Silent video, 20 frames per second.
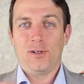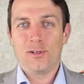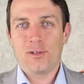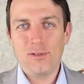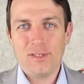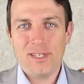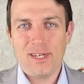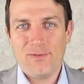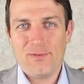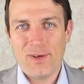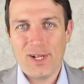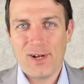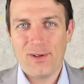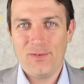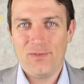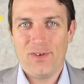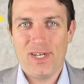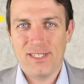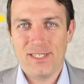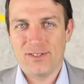Good day fellow
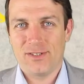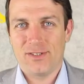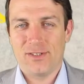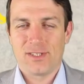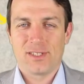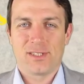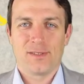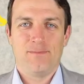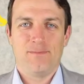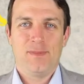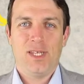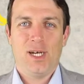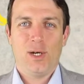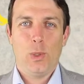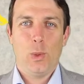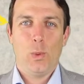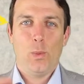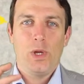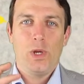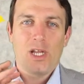investors.
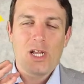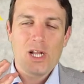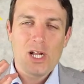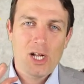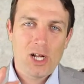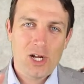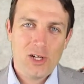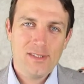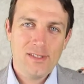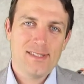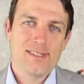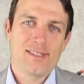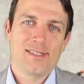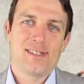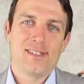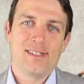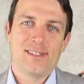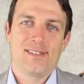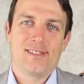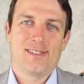Now we
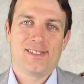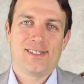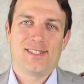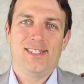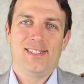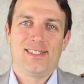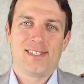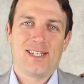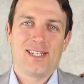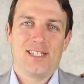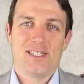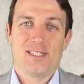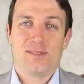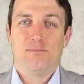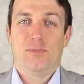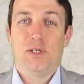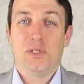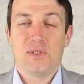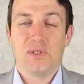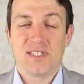constantly discuss,
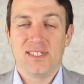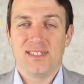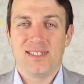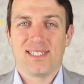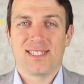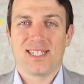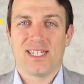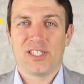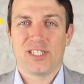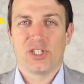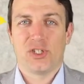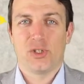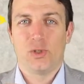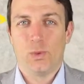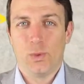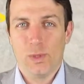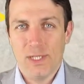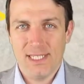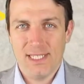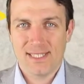mostly discuss
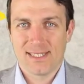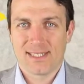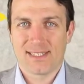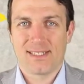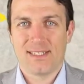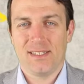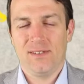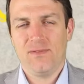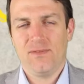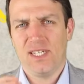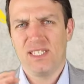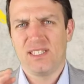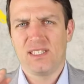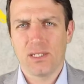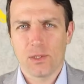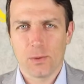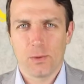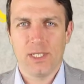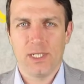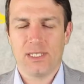risks,
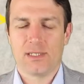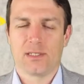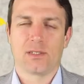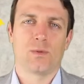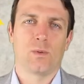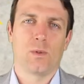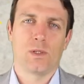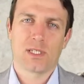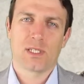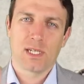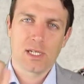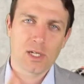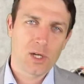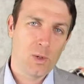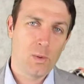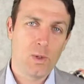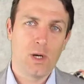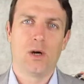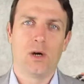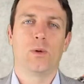investing risks, what can
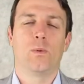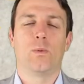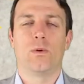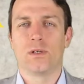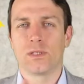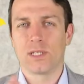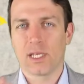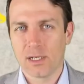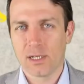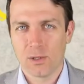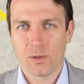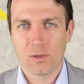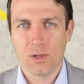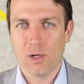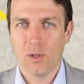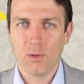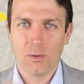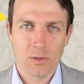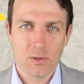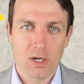go wrong, what can go
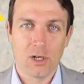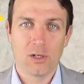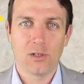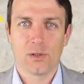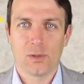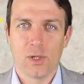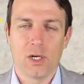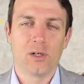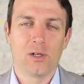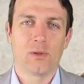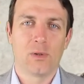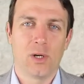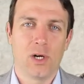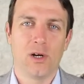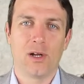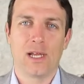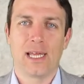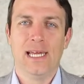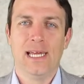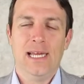wrong, wrong, wrong,
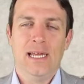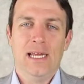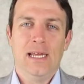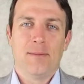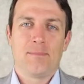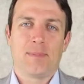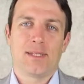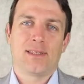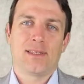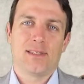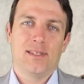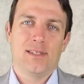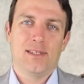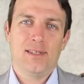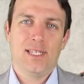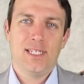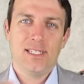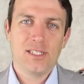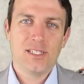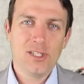wrong. But
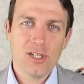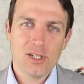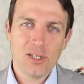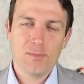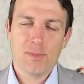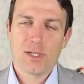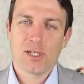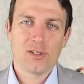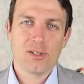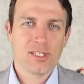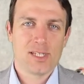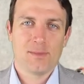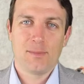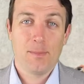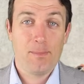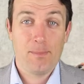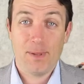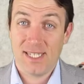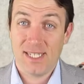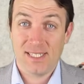that's not because I'm a
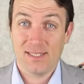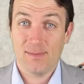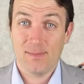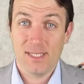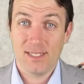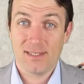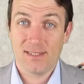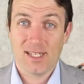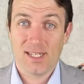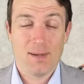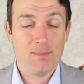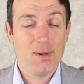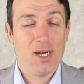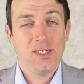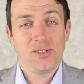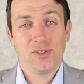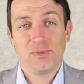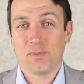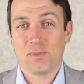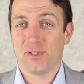pessimist. I'm
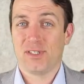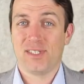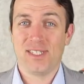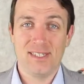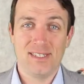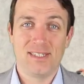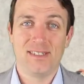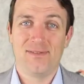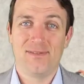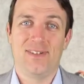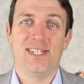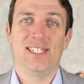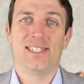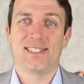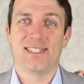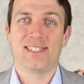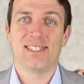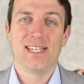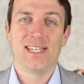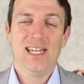100%
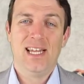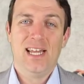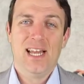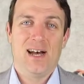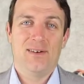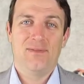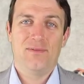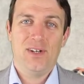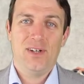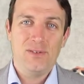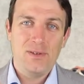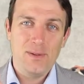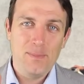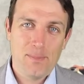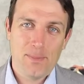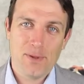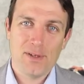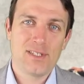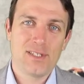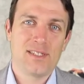invested. I'm very
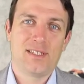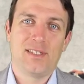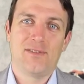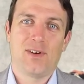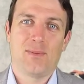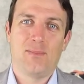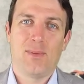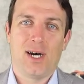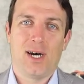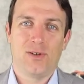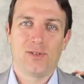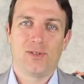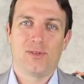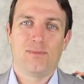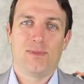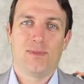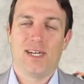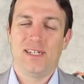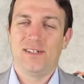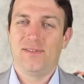positive about
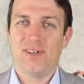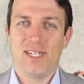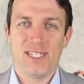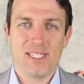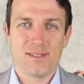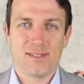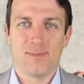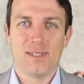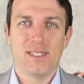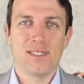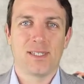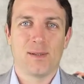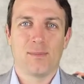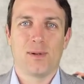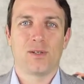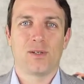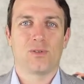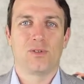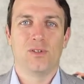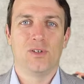my investments,
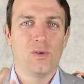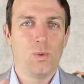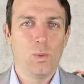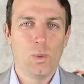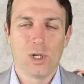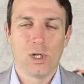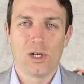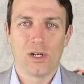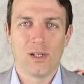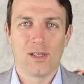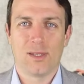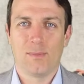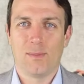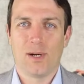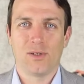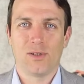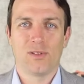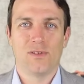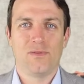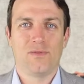about the world,
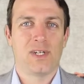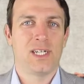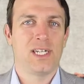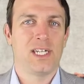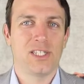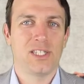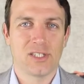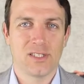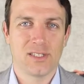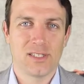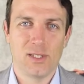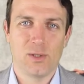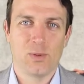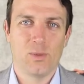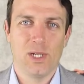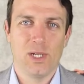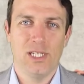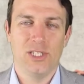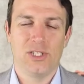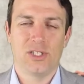about the financial
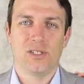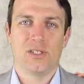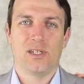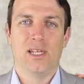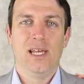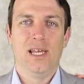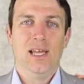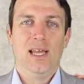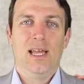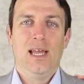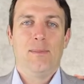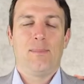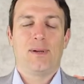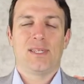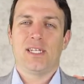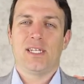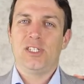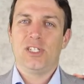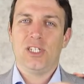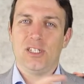situation.
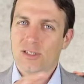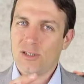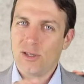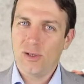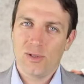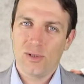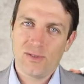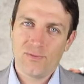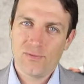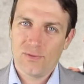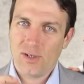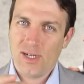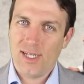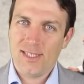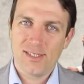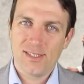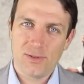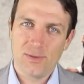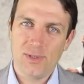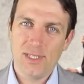But I just look for,
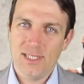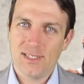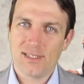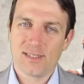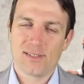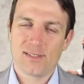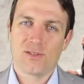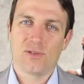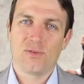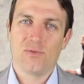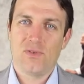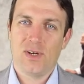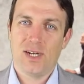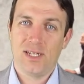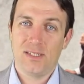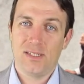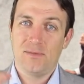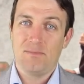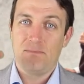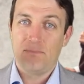at the risks to
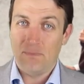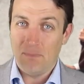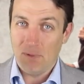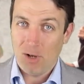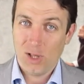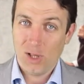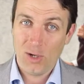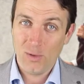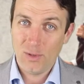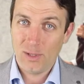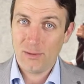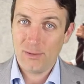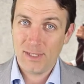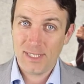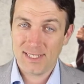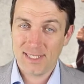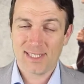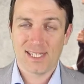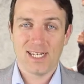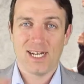find lower
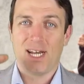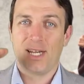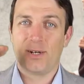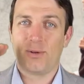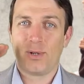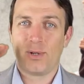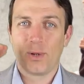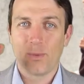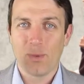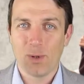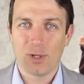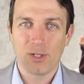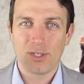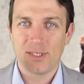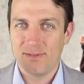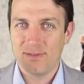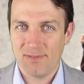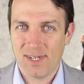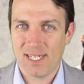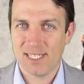risk, high reward
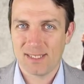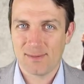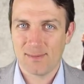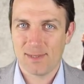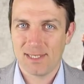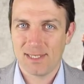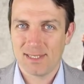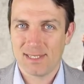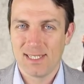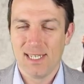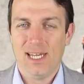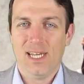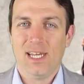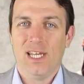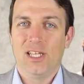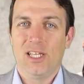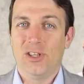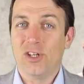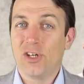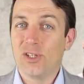investments
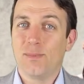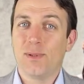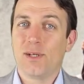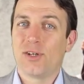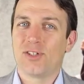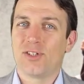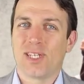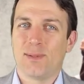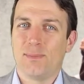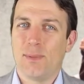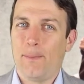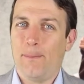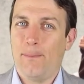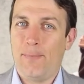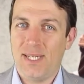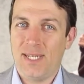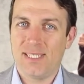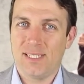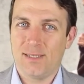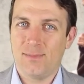not because I'm a
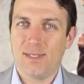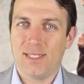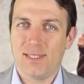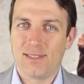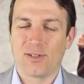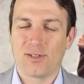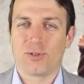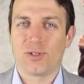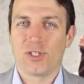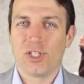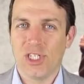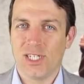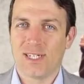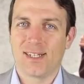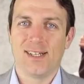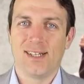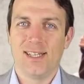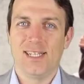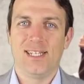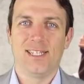pessimist or
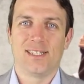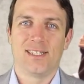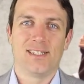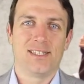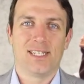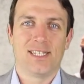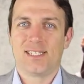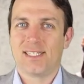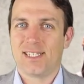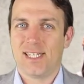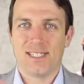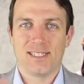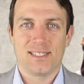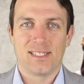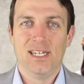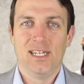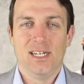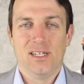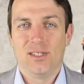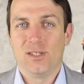chicken little that says
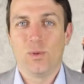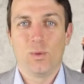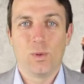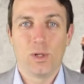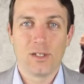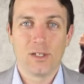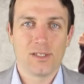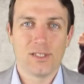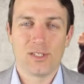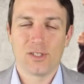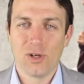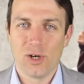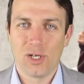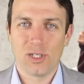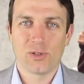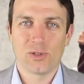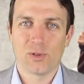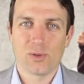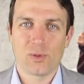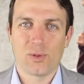the world is
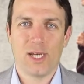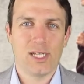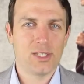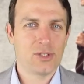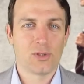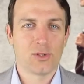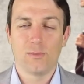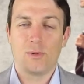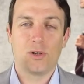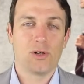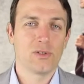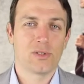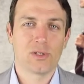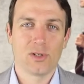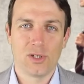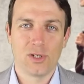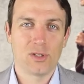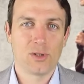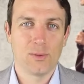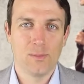going to crash, tomorrow is
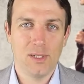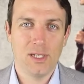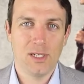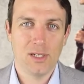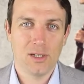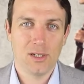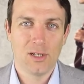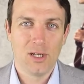going to be